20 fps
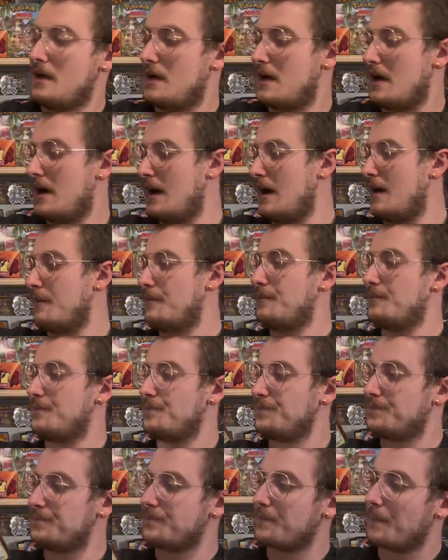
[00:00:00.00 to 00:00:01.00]
Um,
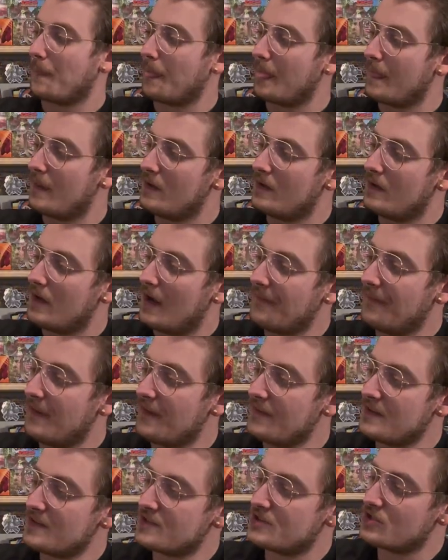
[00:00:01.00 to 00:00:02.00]
and then
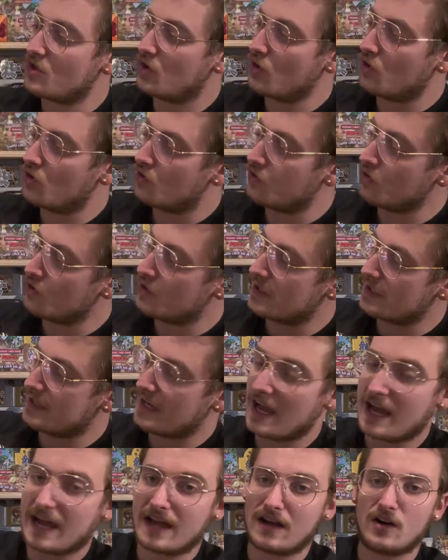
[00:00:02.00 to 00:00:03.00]
this
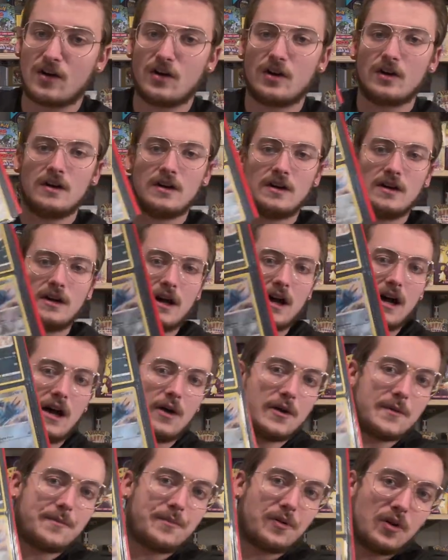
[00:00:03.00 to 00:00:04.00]
Crocodile, uh,
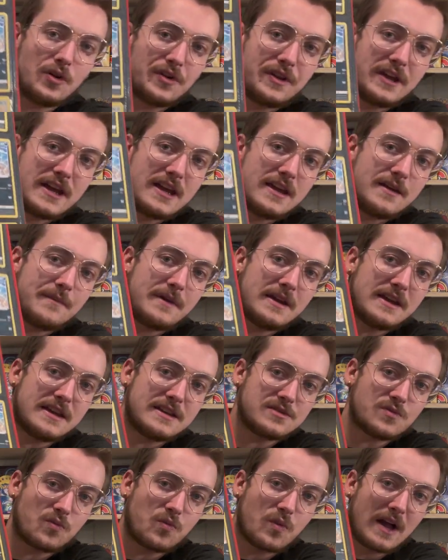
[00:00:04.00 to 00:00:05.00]
we pulled him
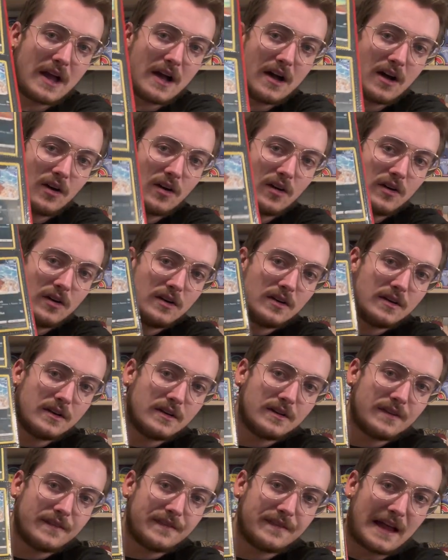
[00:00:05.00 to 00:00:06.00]
as well.
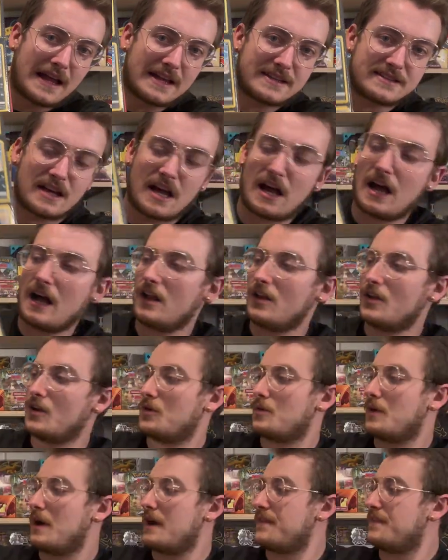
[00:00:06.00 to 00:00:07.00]
That's the holo
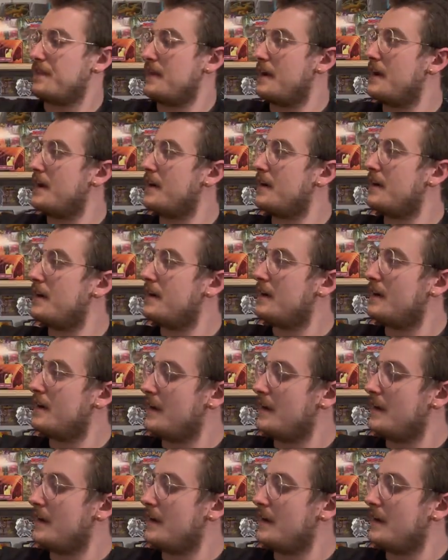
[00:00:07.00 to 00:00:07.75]
right there.